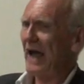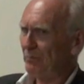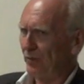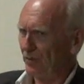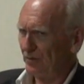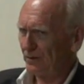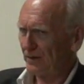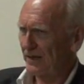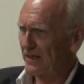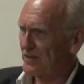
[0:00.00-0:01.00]
Apple
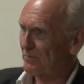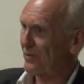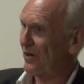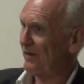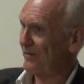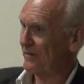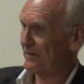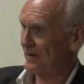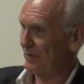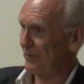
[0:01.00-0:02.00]
is a
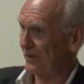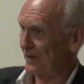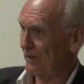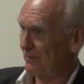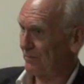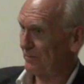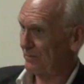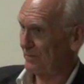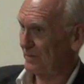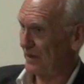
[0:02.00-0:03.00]
private company
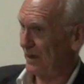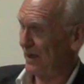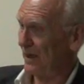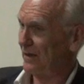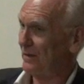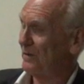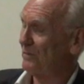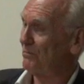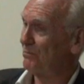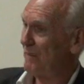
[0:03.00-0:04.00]
that
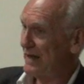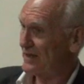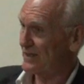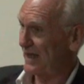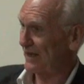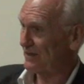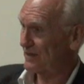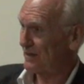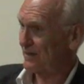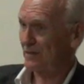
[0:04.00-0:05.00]
makes
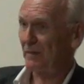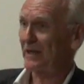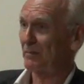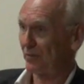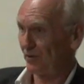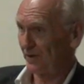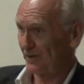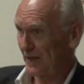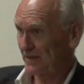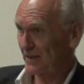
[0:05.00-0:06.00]
things to make a
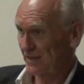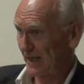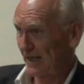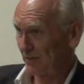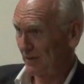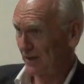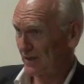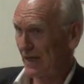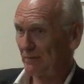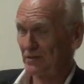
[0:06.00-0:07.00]
profit. That's its aim.
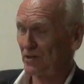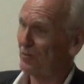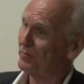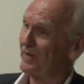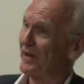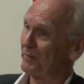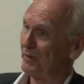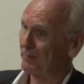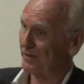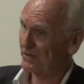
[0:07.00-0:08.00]
Its aim is not to provide
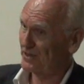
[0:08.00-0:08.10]
a public